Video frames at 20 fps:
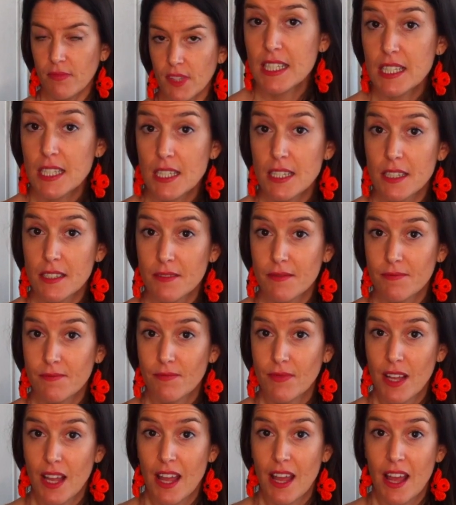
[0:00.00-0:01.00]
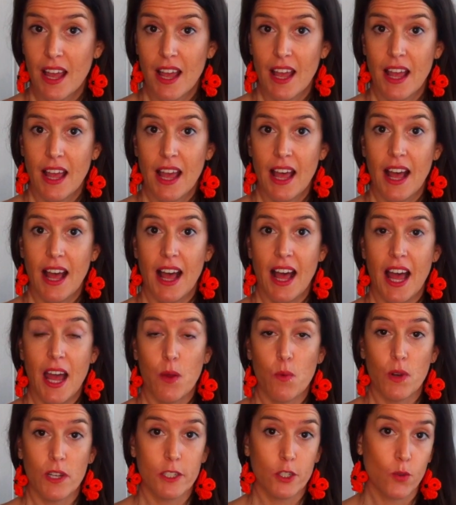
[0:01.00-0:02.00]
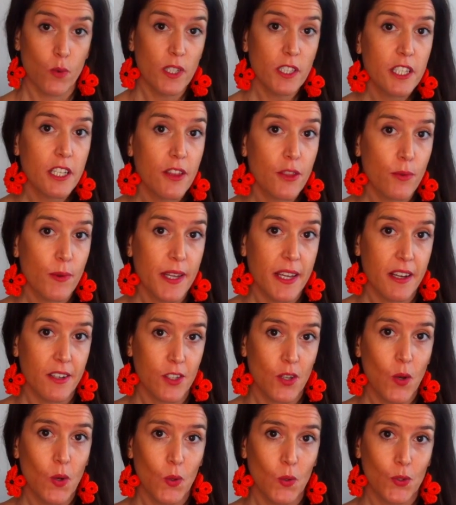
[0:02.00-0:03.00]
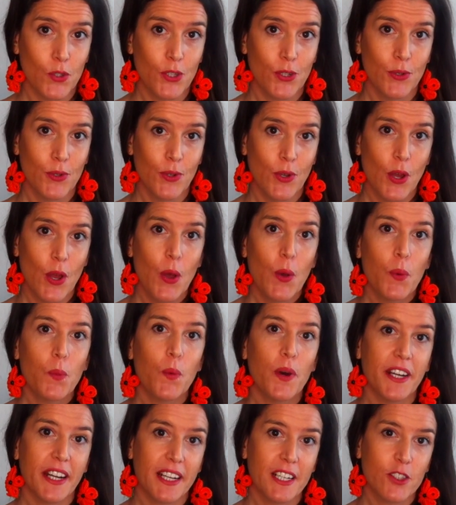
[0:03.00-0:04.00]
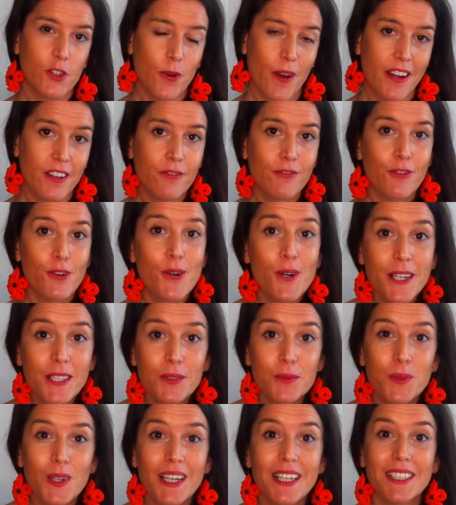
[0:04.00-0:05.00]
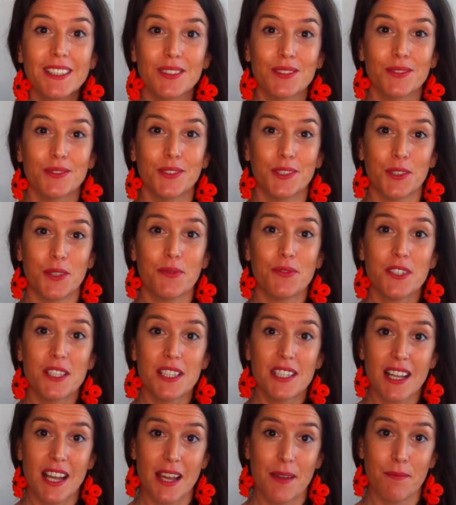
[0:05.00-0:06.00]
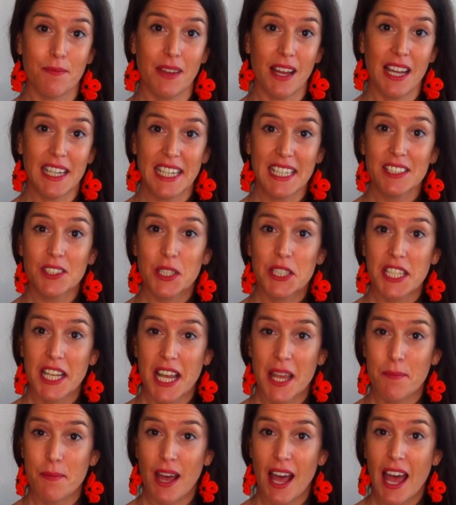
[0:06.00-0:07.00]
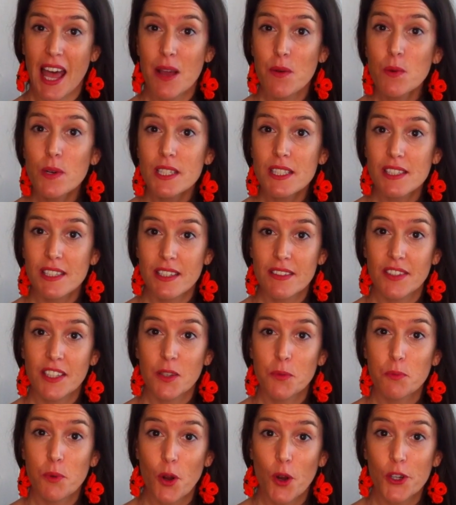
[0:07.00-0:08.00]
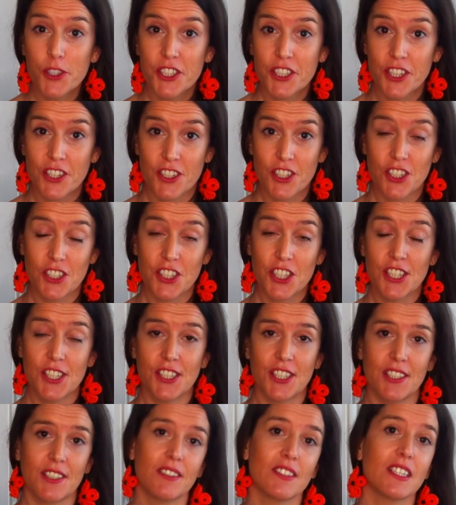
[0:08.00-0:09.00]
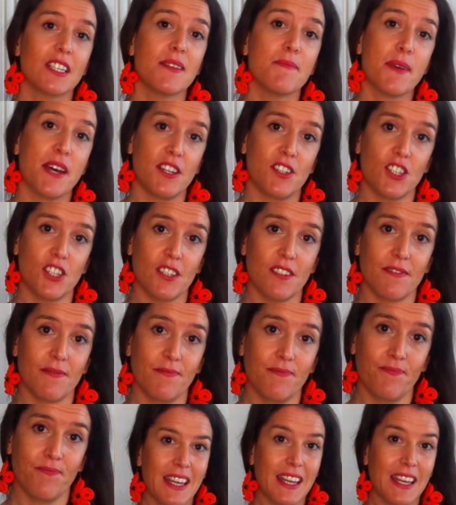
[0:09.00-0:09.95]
Listen, I was 23 years old when I tried foreign wine for the first time, and at the time I was living abroad in Argentina, imagine.